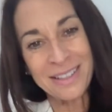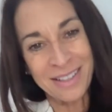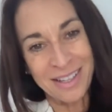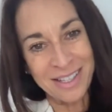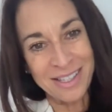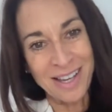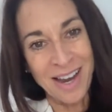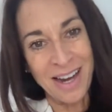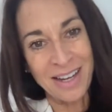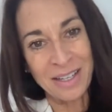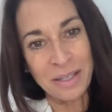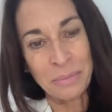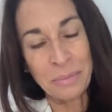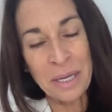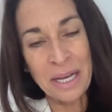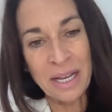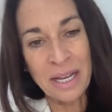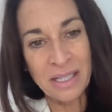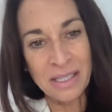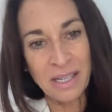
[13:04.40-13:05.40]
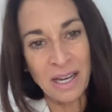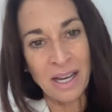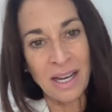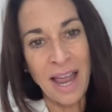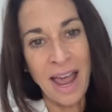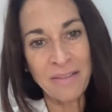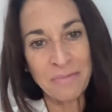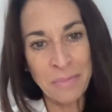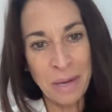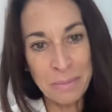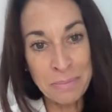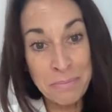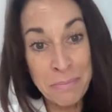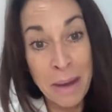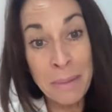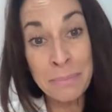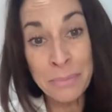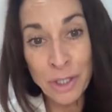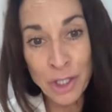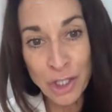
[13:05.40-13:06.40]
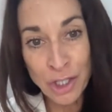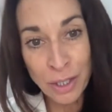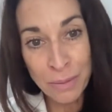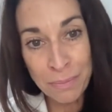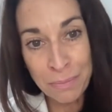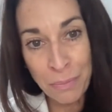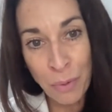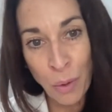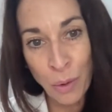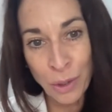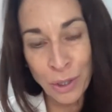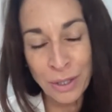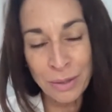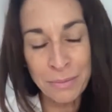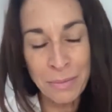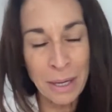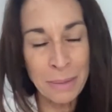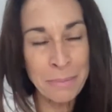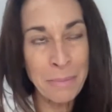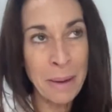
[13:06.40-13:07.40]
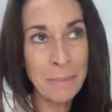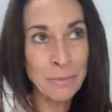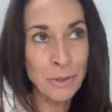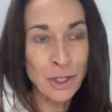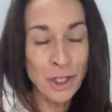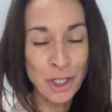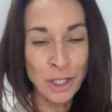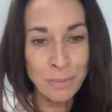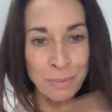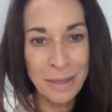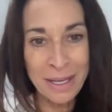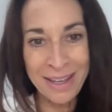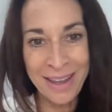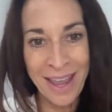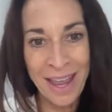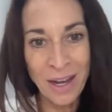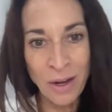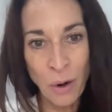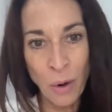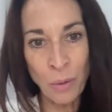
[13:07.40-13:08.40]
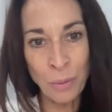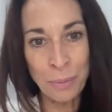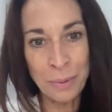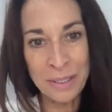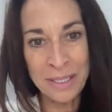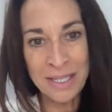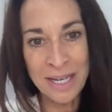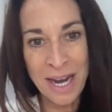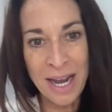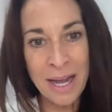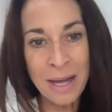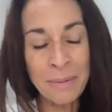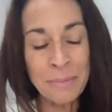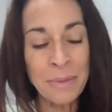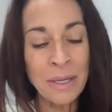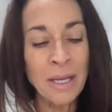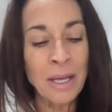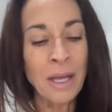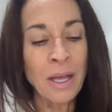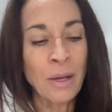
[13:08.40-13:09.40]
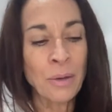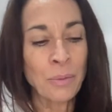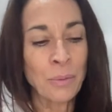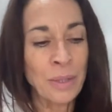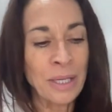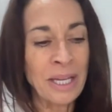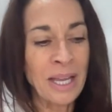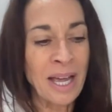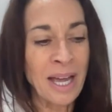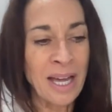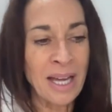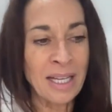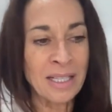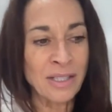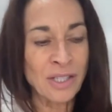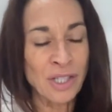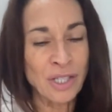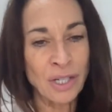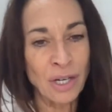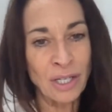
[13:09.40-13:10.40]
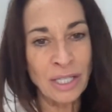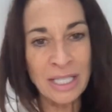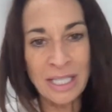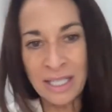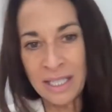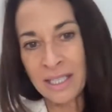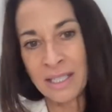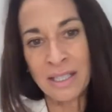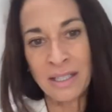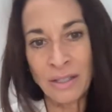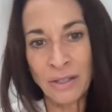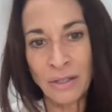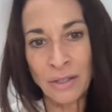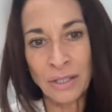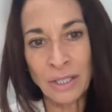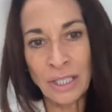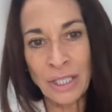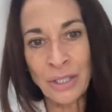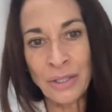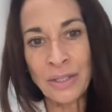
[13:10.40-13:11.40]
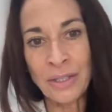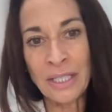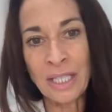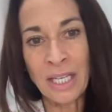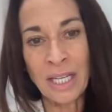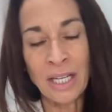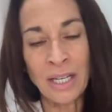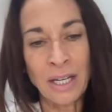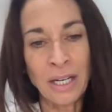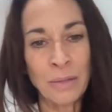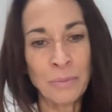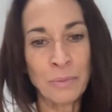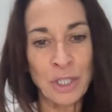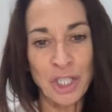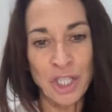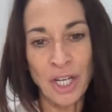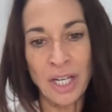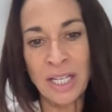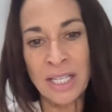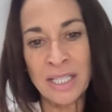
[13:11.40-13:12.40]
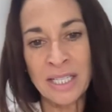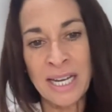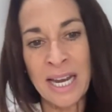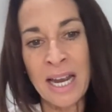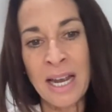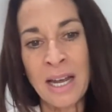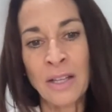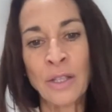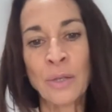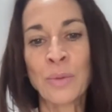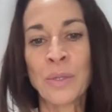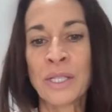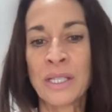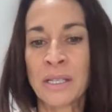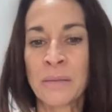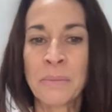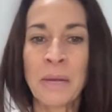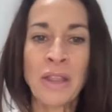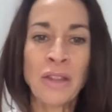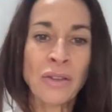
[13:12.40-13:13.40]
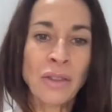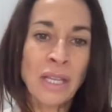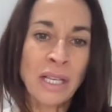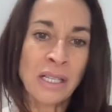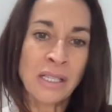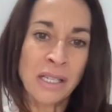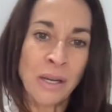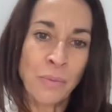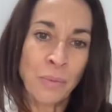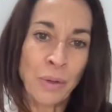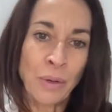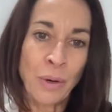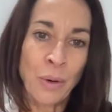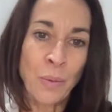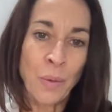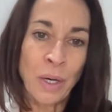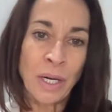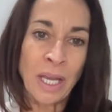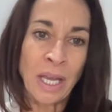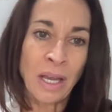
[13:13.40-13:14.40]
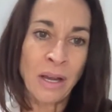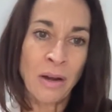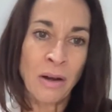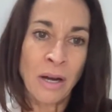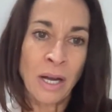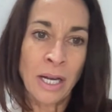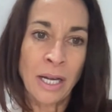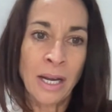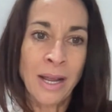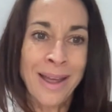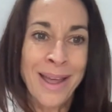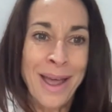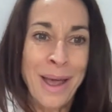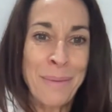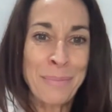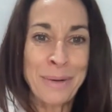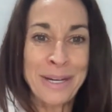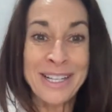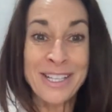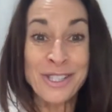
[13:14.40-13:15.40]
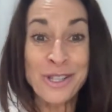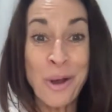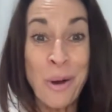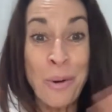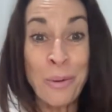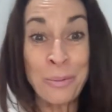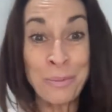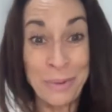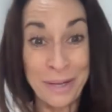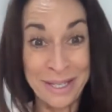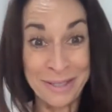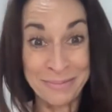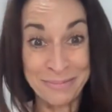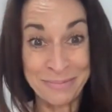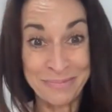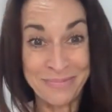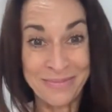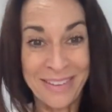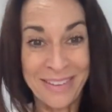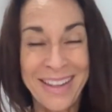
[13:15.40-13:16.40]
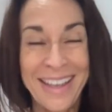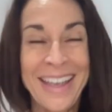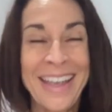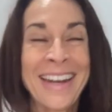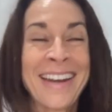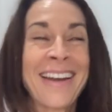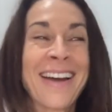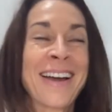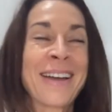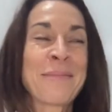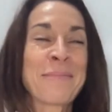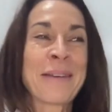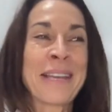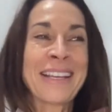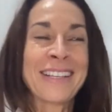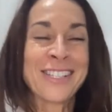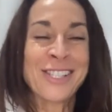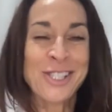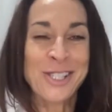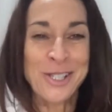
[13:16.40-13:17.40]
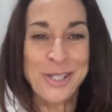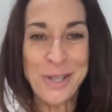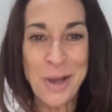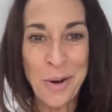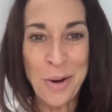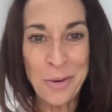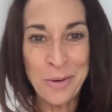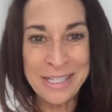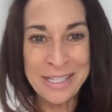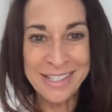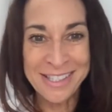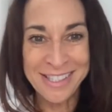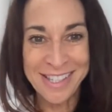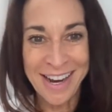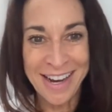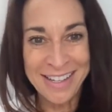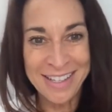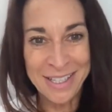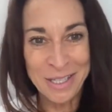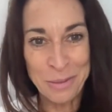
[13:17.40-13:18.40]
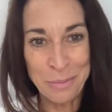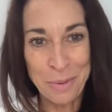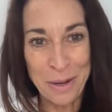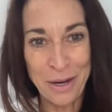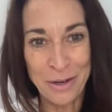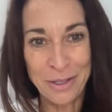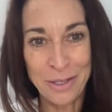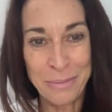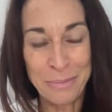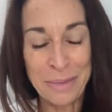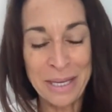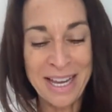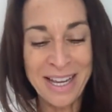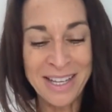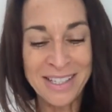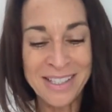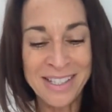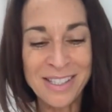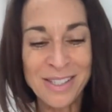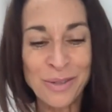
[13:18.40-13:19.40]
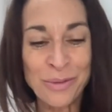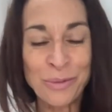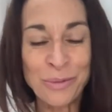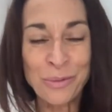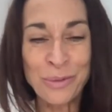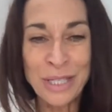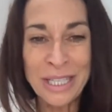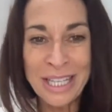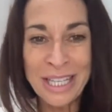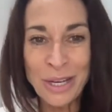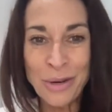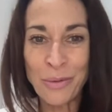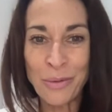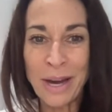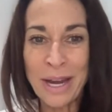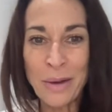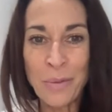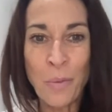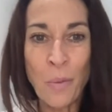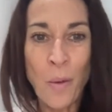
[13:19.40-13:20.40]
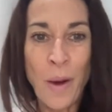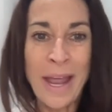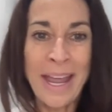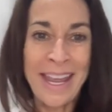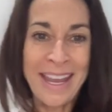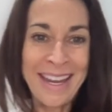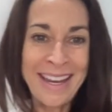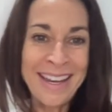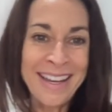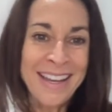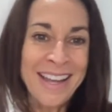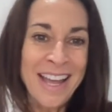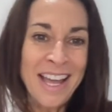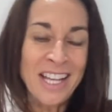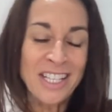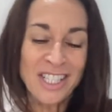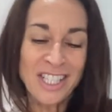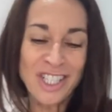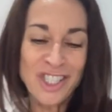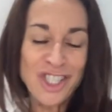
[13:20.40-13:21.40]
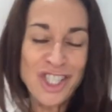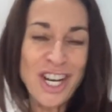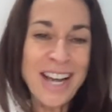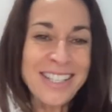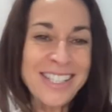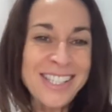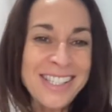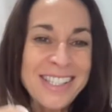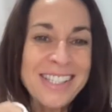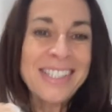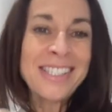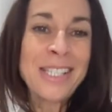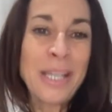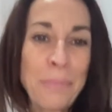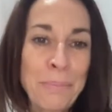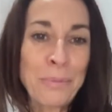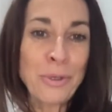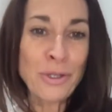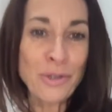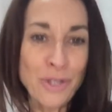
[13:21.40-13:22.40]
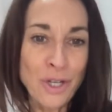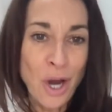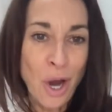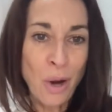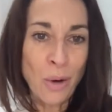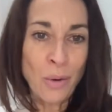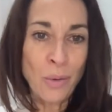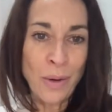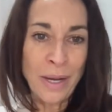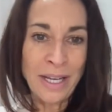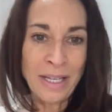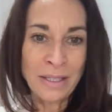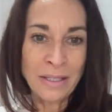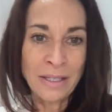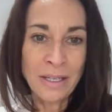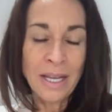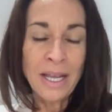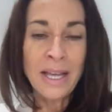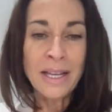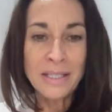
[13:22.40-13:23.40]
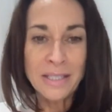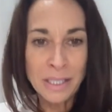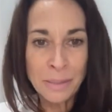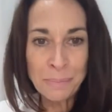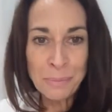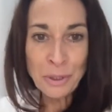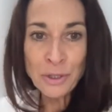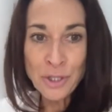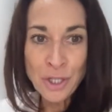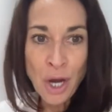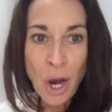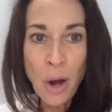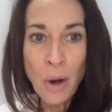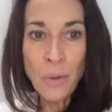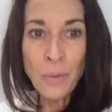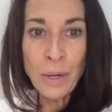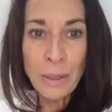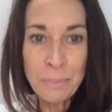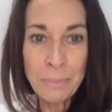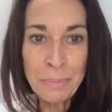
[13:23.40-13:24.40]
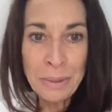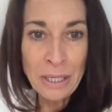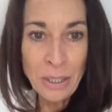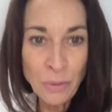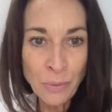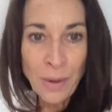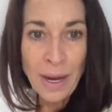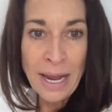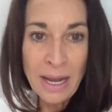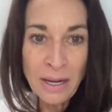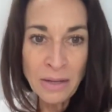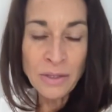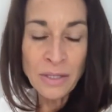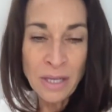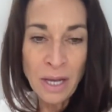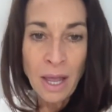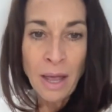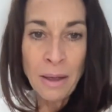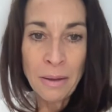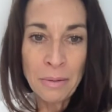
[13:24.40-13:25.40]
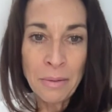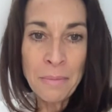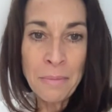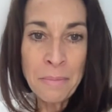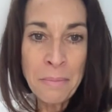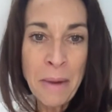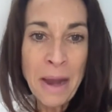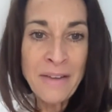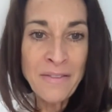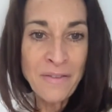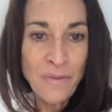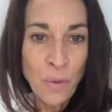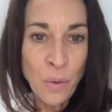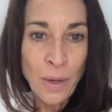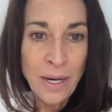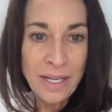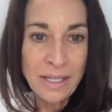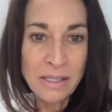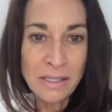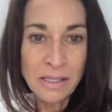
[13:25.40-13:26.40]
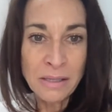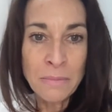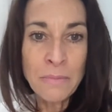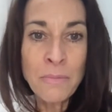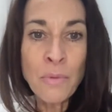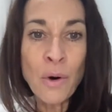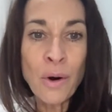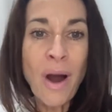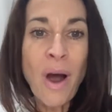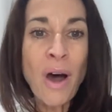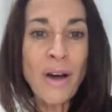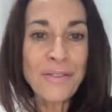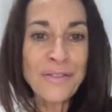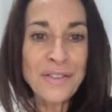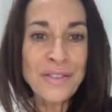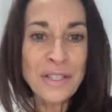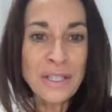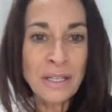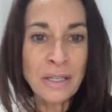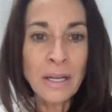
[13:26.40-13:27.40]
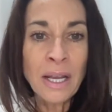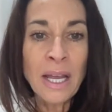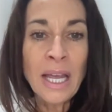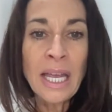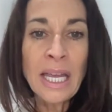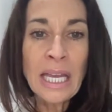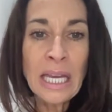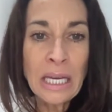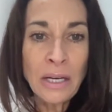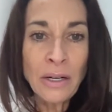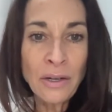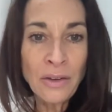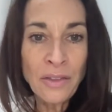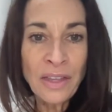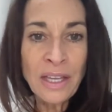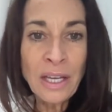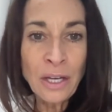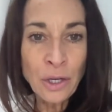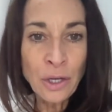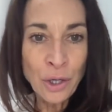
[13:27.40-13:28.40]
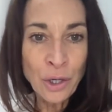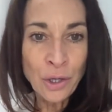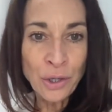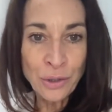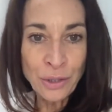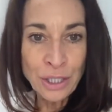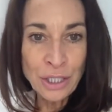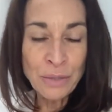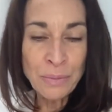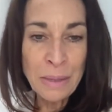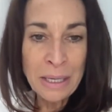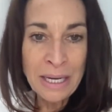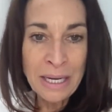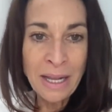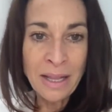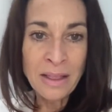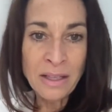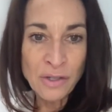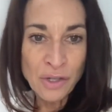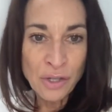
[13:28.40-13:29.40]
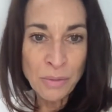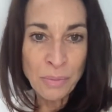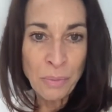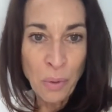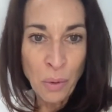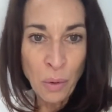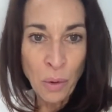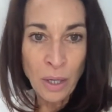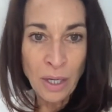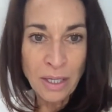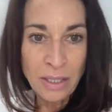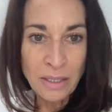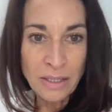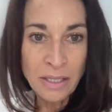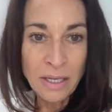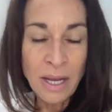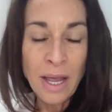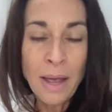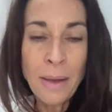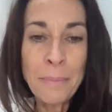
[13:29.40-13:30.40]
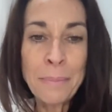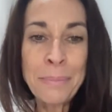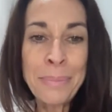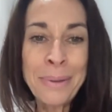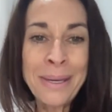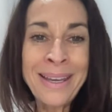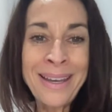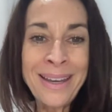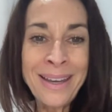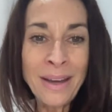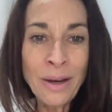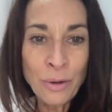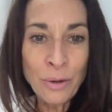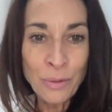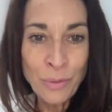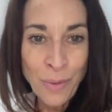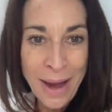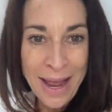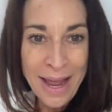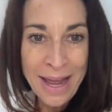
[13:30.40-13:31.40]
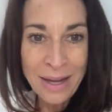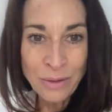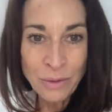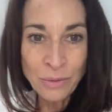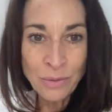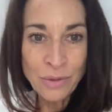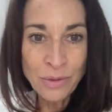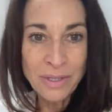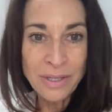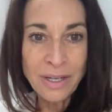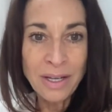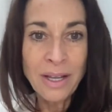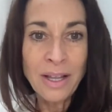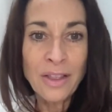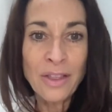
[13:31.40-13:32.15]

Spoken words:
excited because I have my membership again opened up. We had started it earlier in the year and we shut it down. There was some other things that we were working on, but it's open. And I'm so excited about it because it's a really great way to just dip your toe in, be around my voice more often, hear the encouragement and the support, be around